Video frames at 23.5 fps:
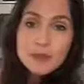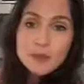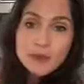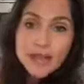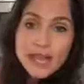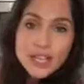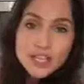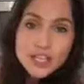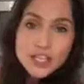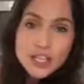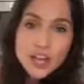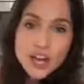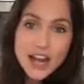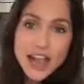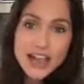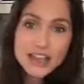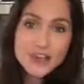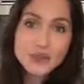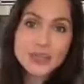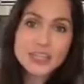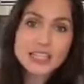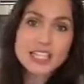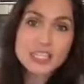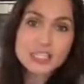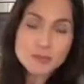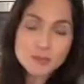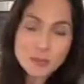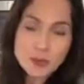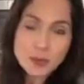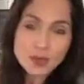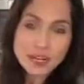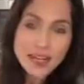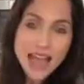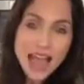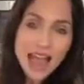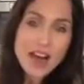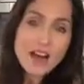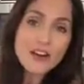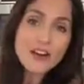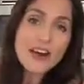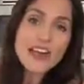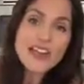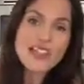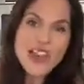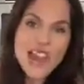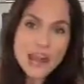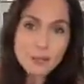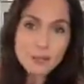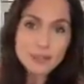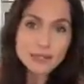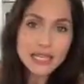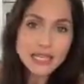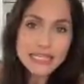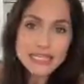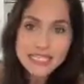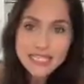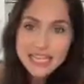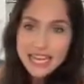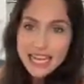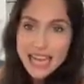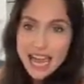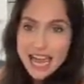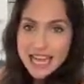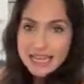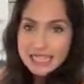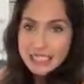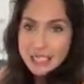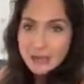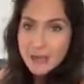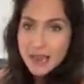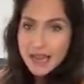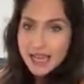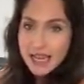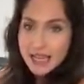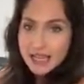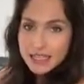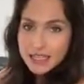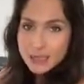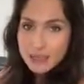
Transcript: the blender and you need to spoon it out and then blend it again to make